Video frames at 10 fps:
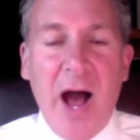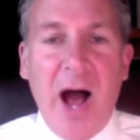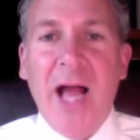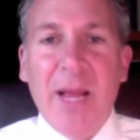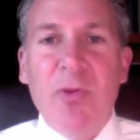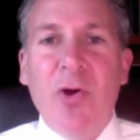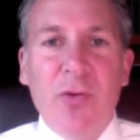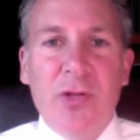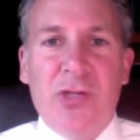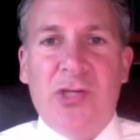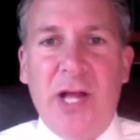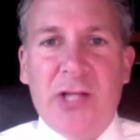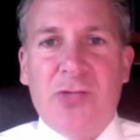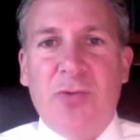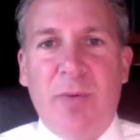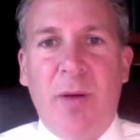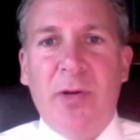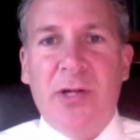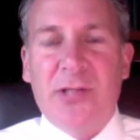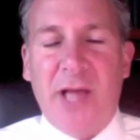I am the only chance the
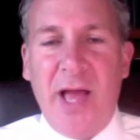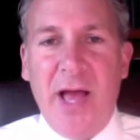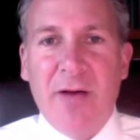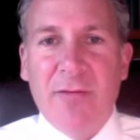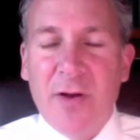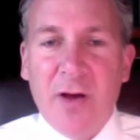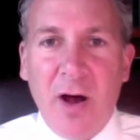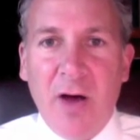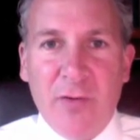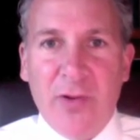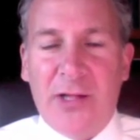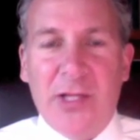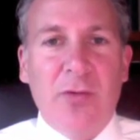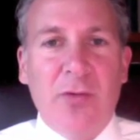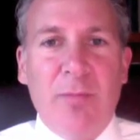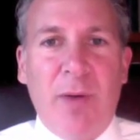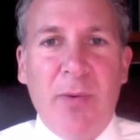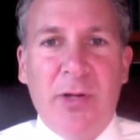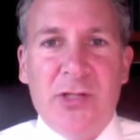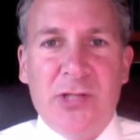Republicans have of electing a
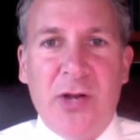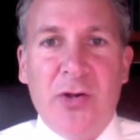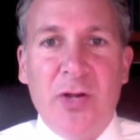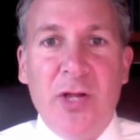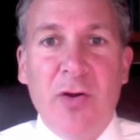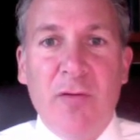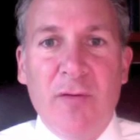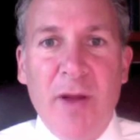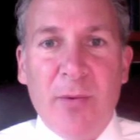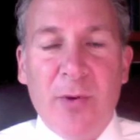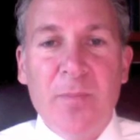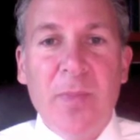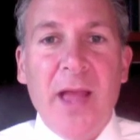Republican senator in November.